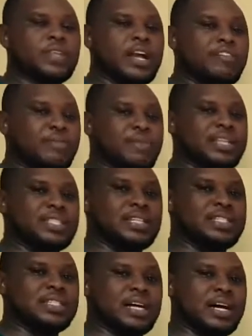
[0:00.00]
Have a
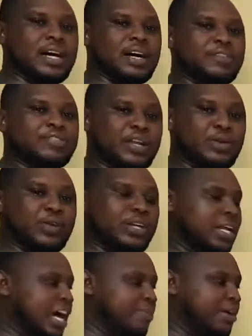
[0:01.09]
blessed
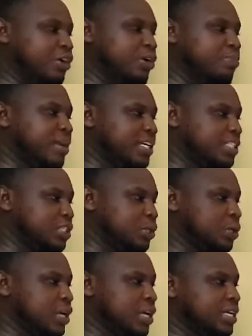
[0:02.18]
afternoon, and may God bless
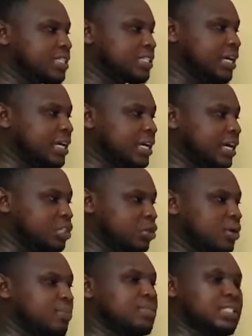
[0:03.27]
you. Stay at
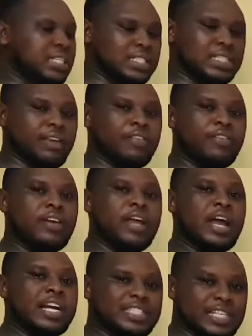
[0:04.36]
home, stay safe,
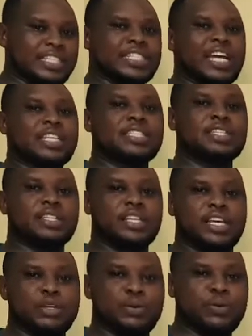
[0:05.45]
and sanitize.
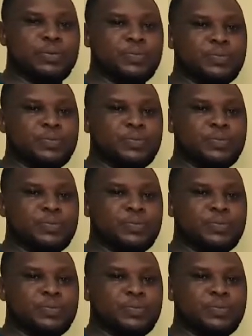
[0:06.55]
Thank you.